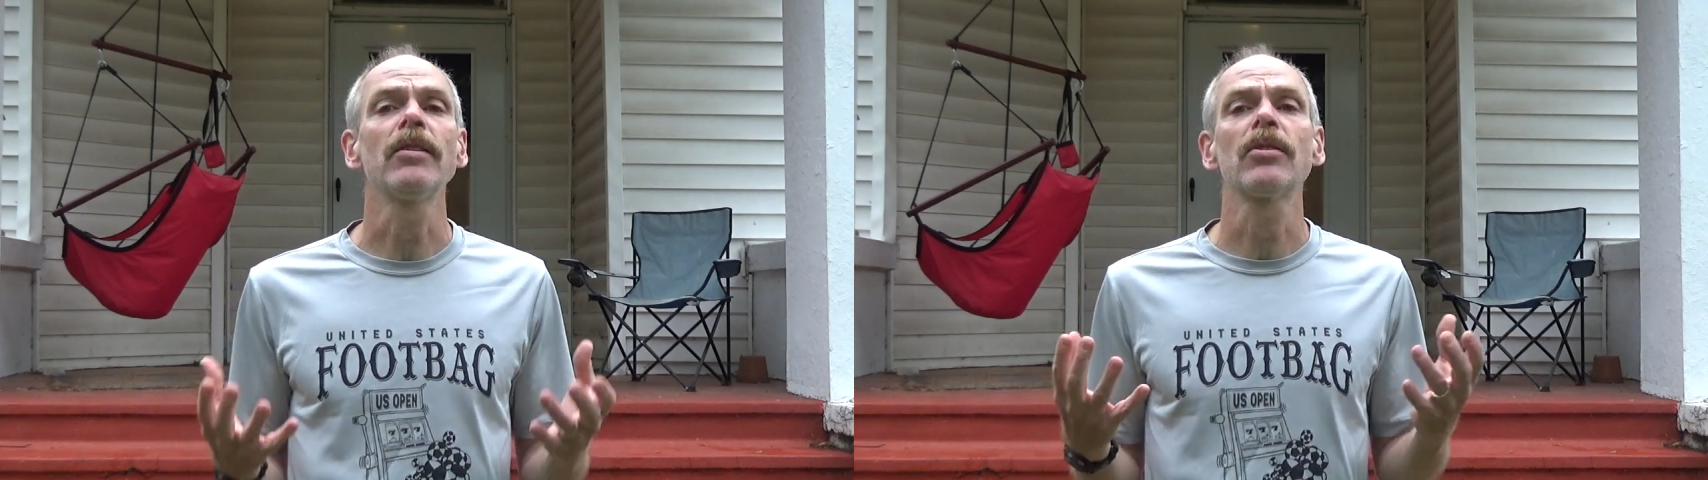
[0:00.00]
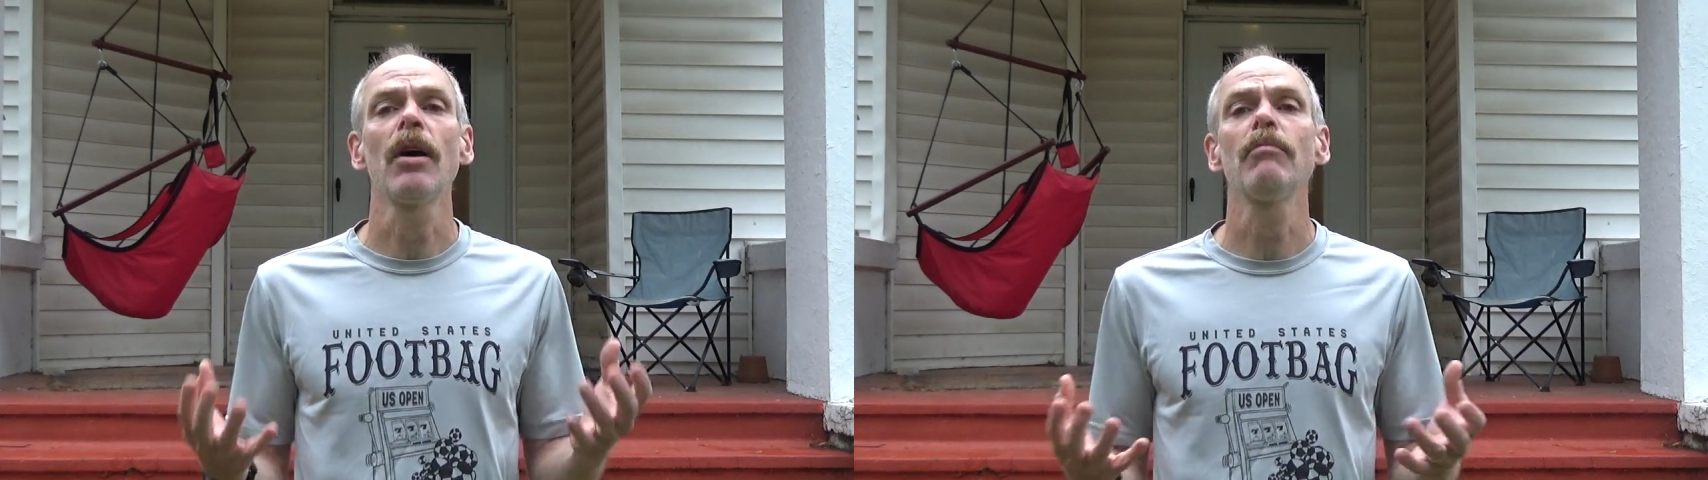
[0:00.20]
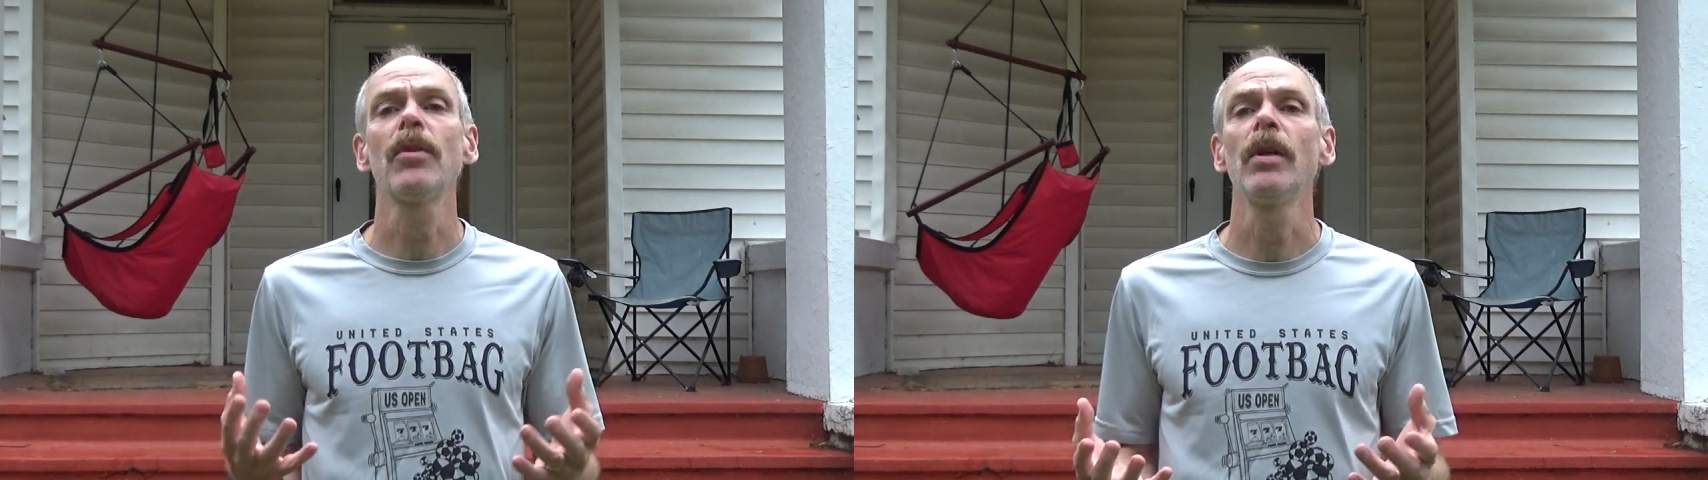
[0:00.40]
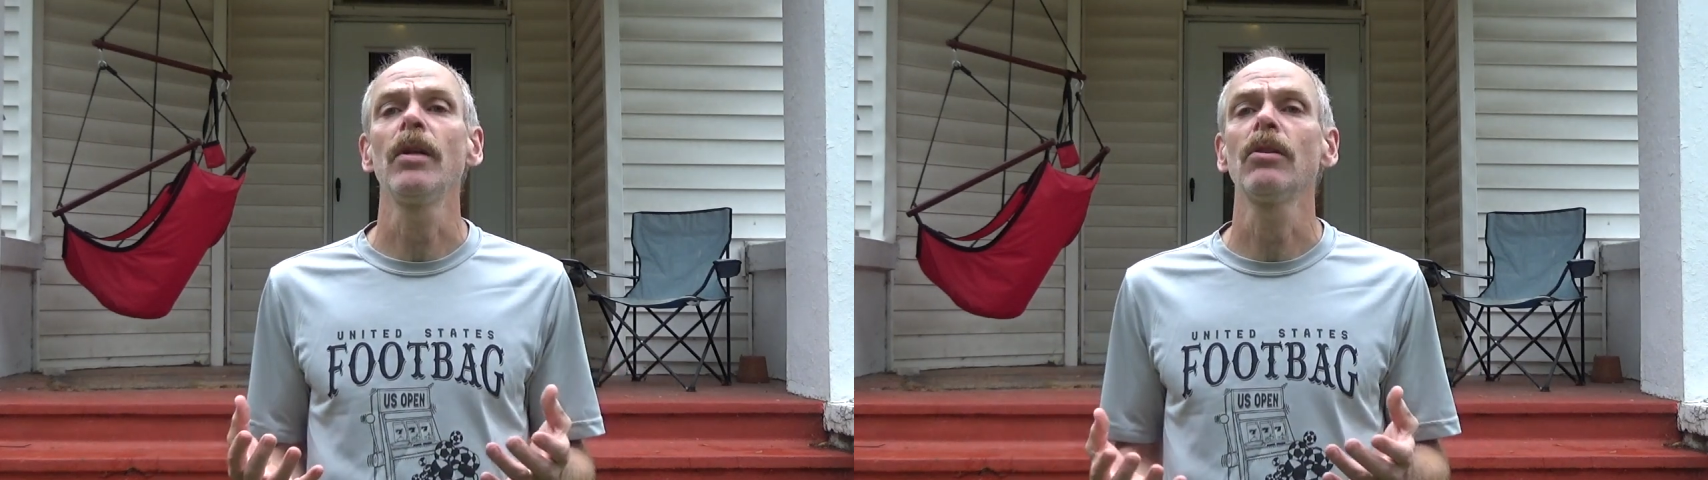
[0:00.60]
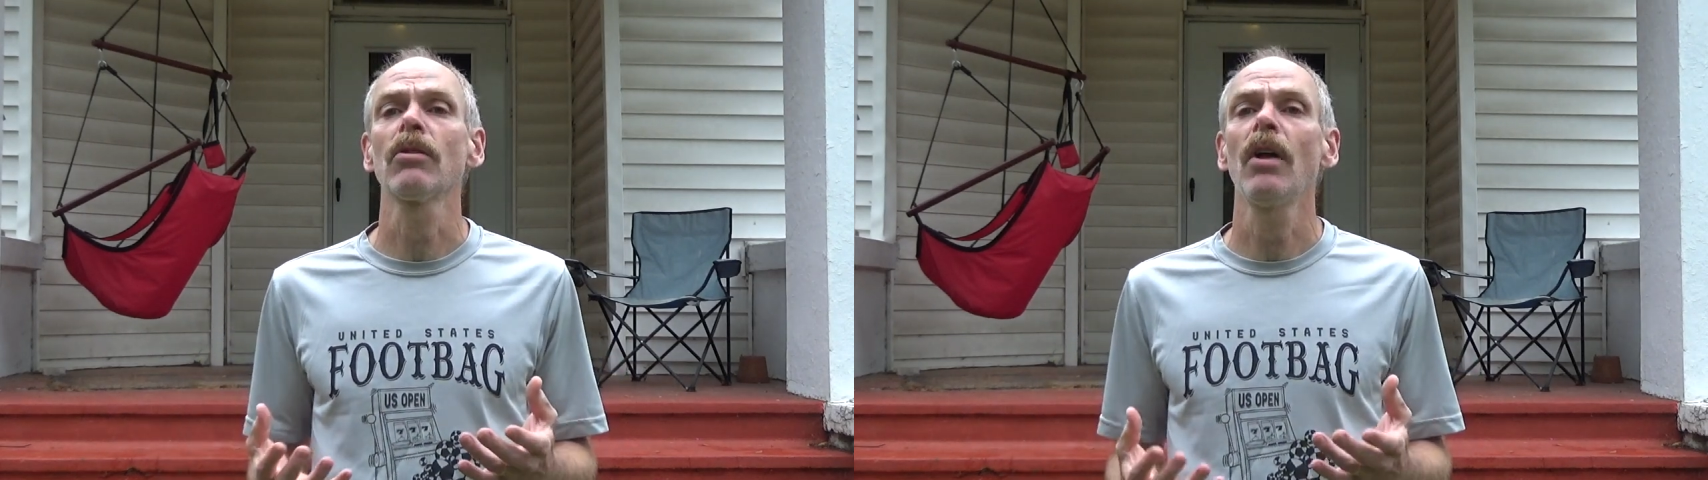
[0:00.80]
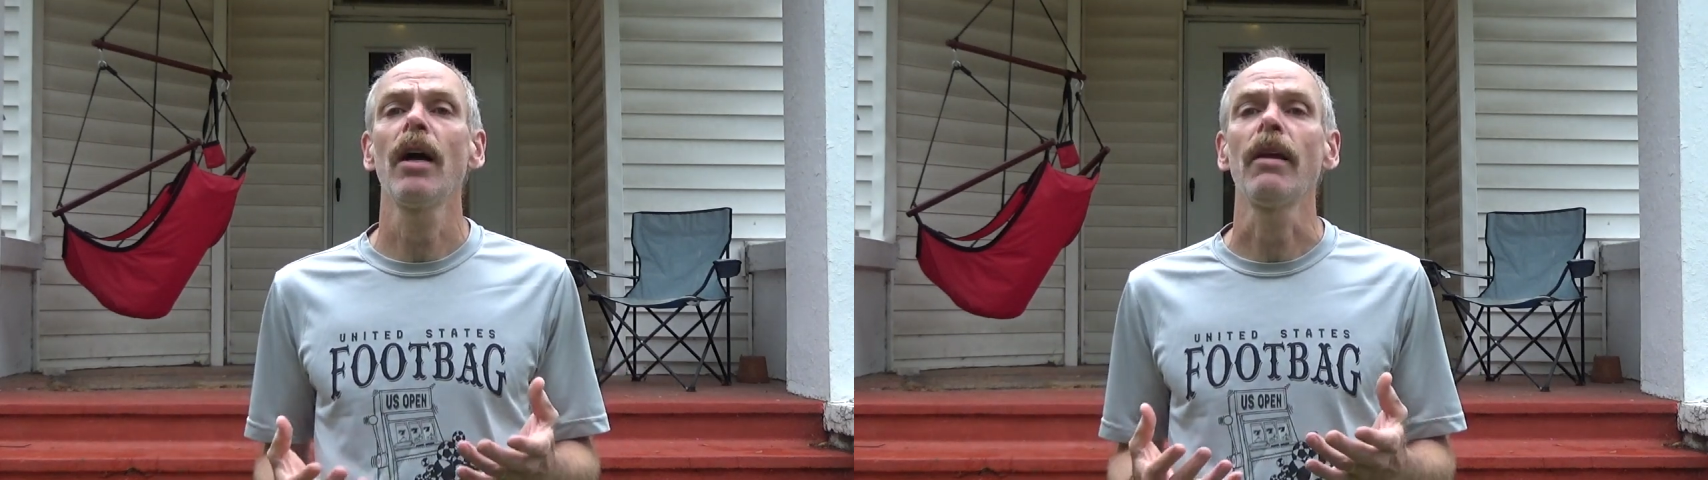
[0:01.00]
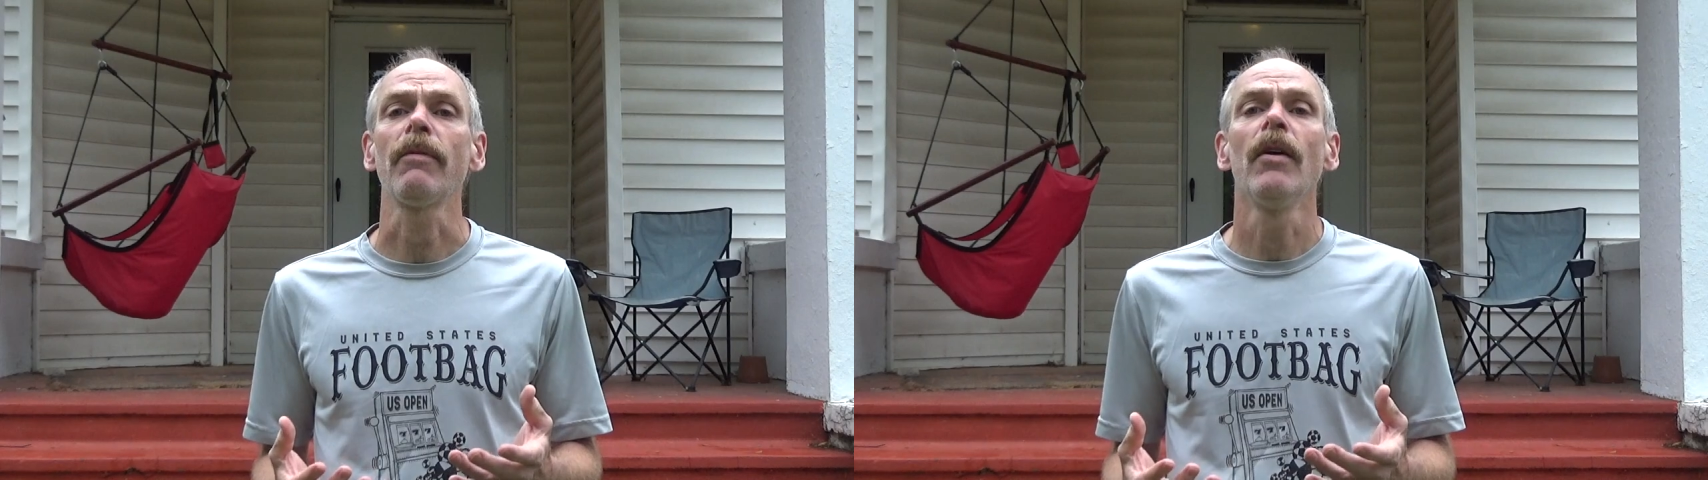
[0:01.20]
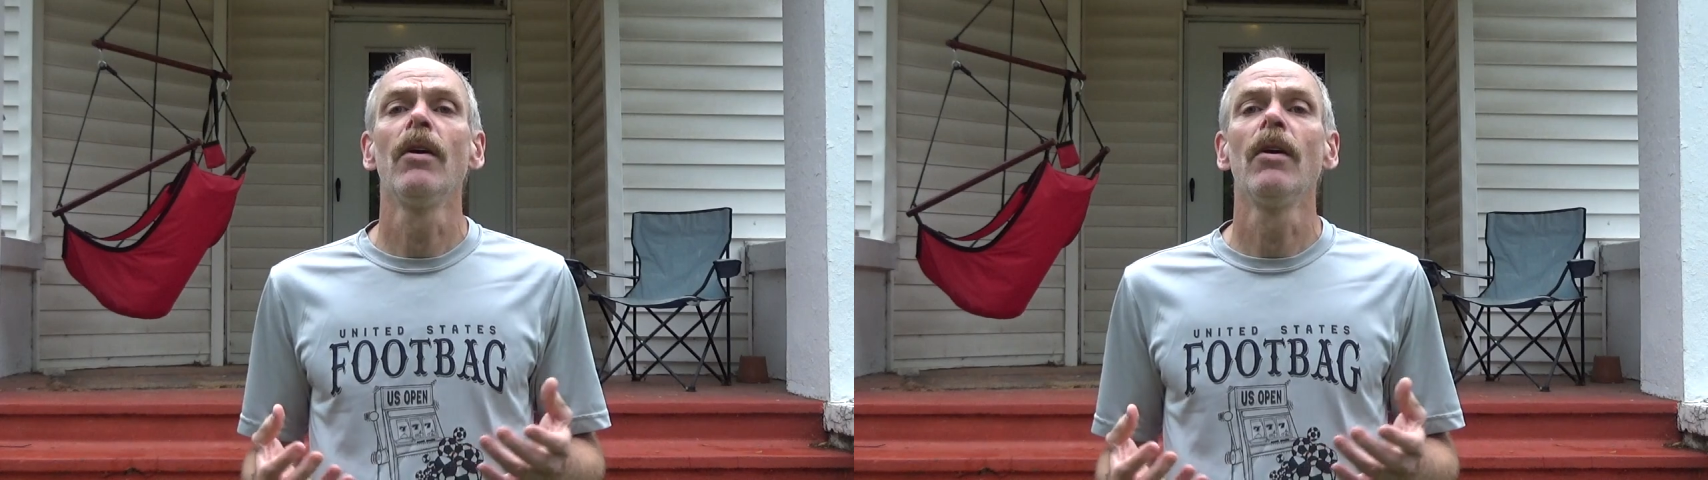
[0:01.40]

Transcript: something in your life